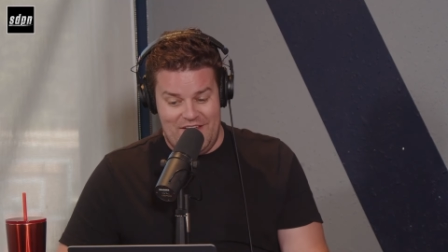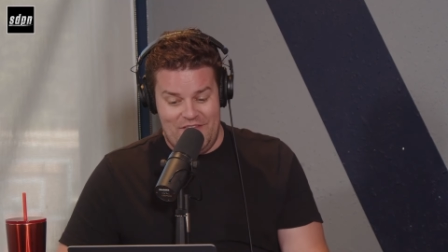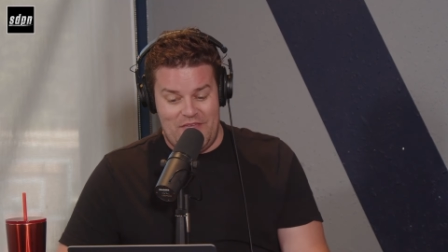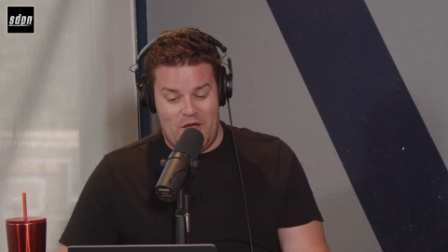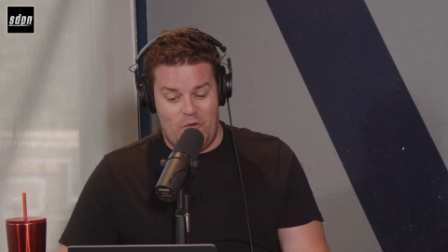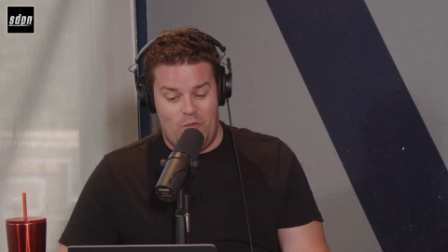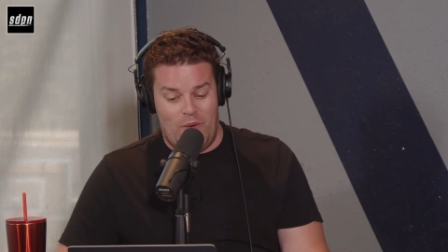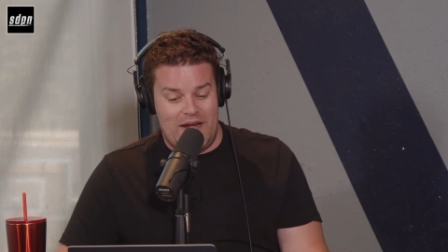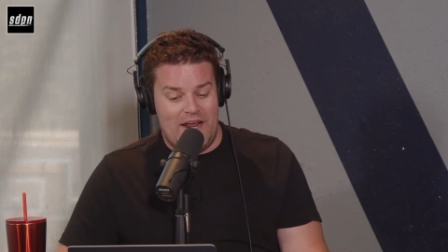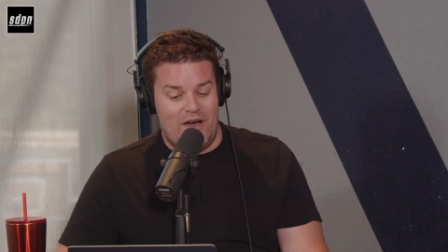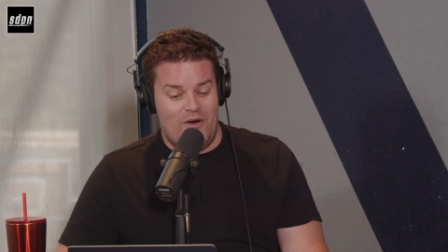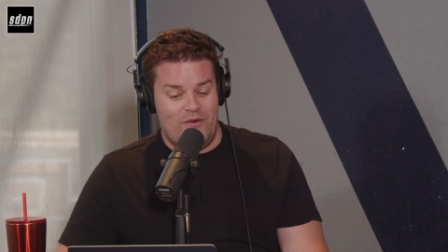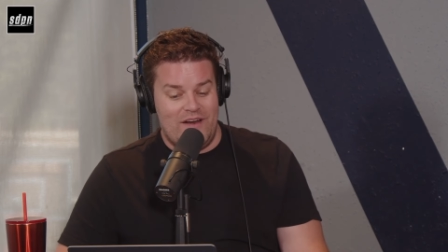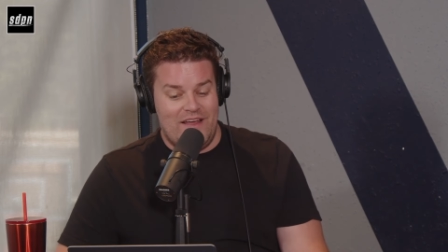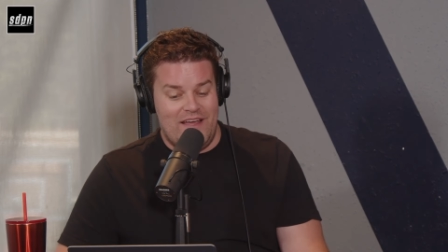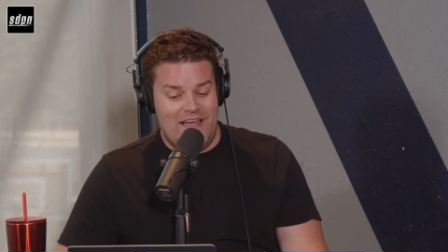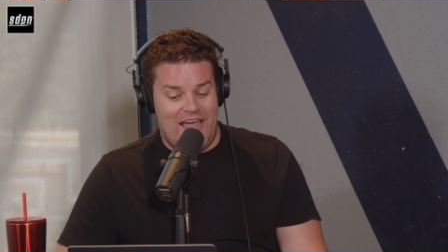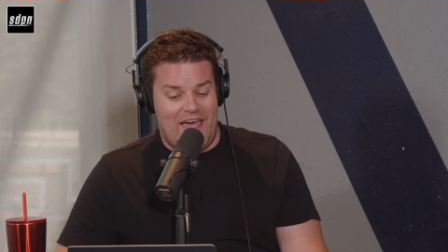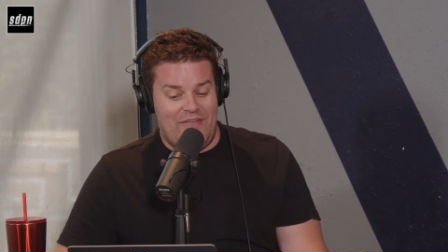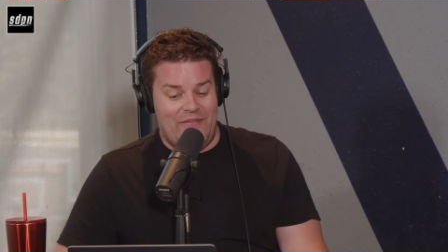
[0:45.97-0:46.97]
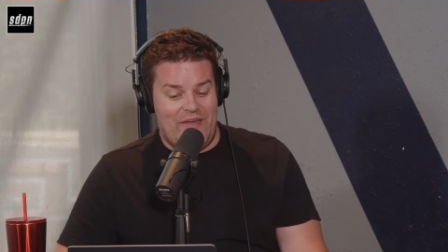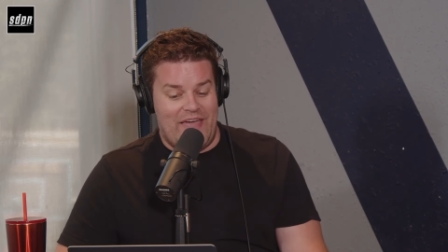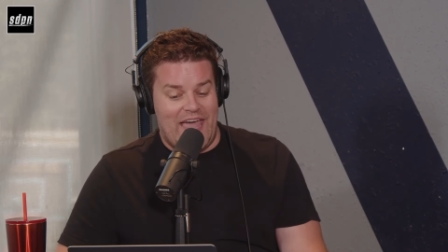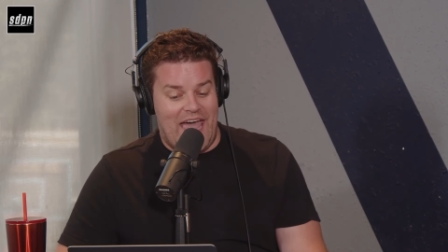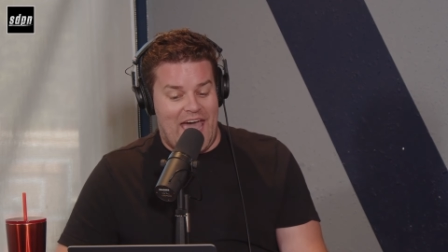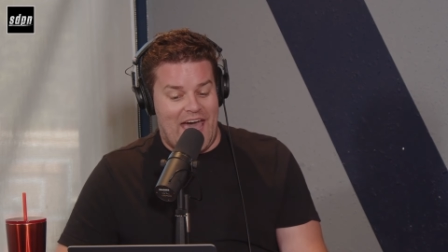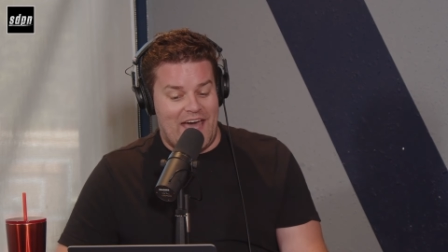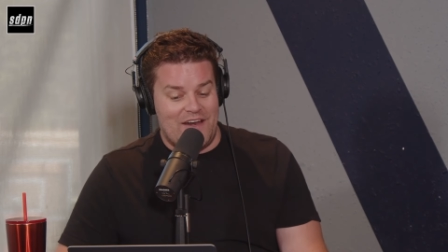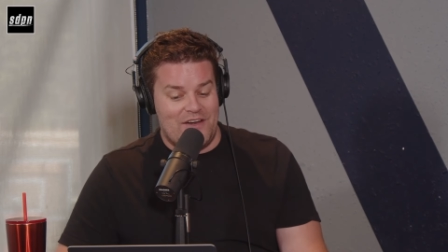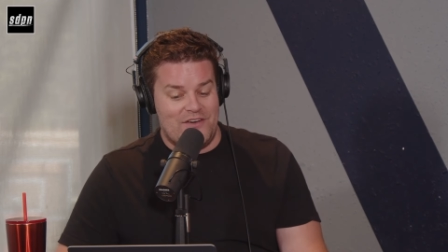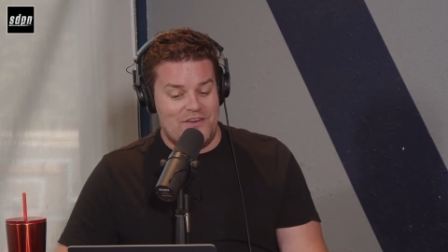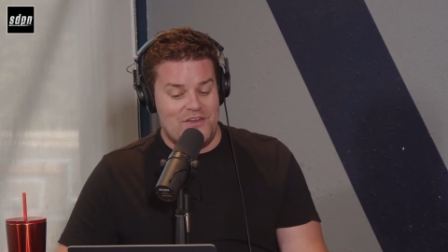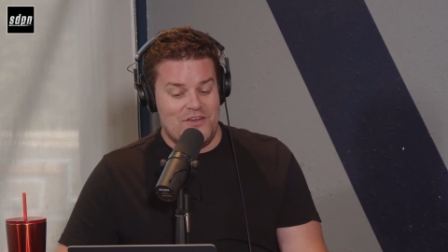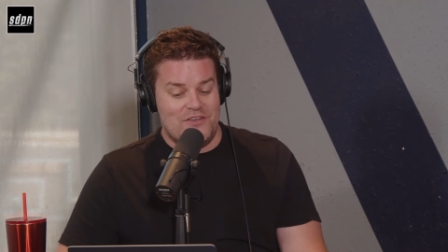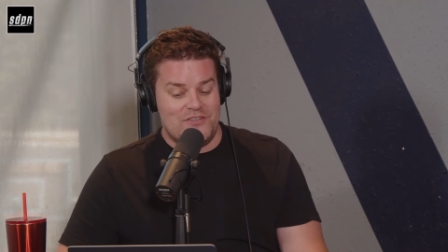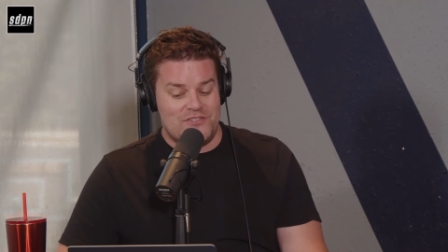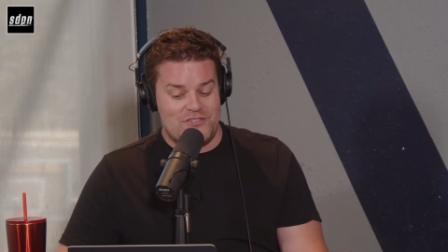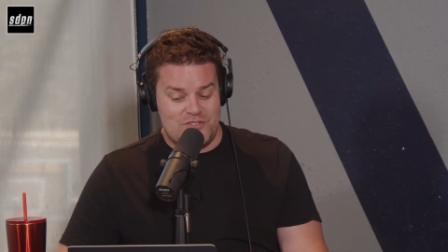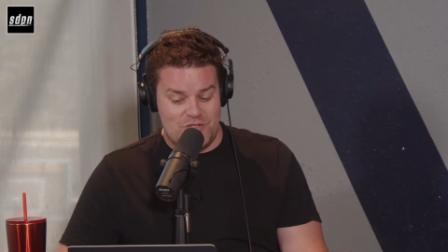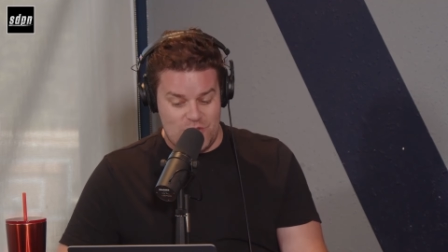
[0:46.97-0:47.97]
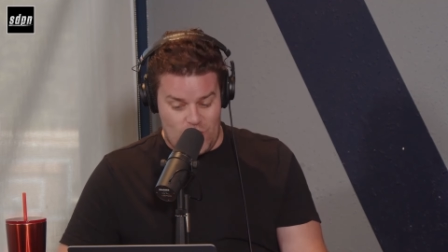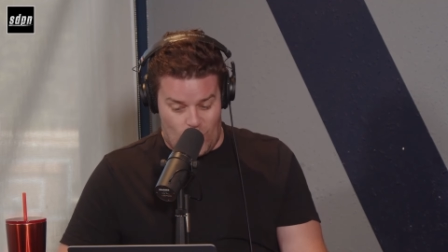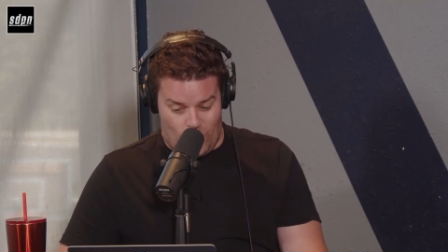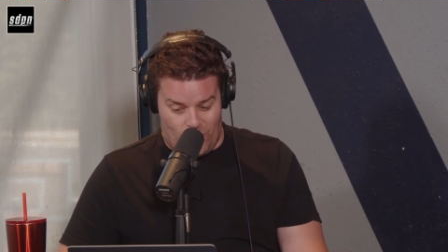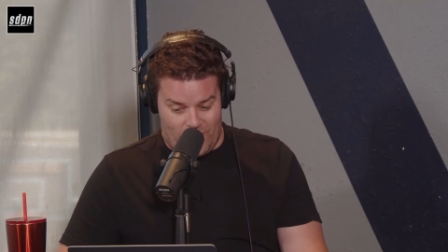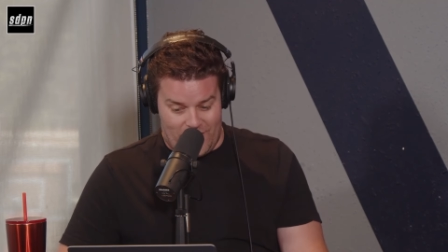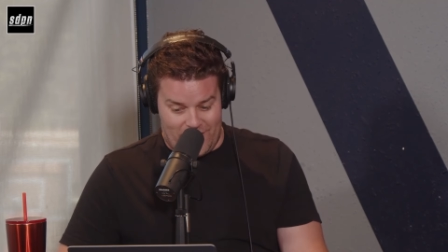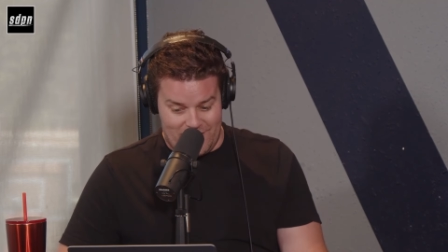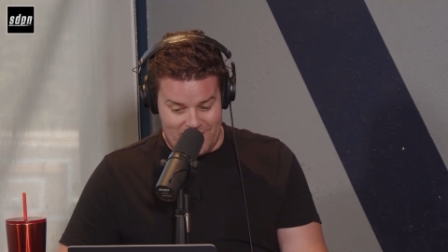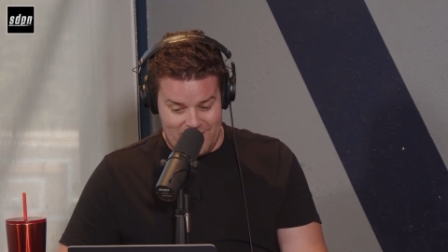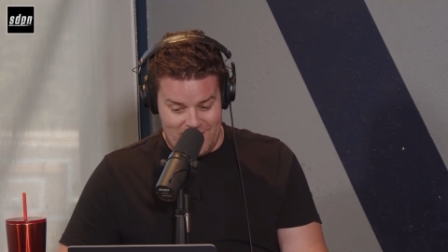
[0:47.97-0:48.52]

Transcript: They went out and they added scoring.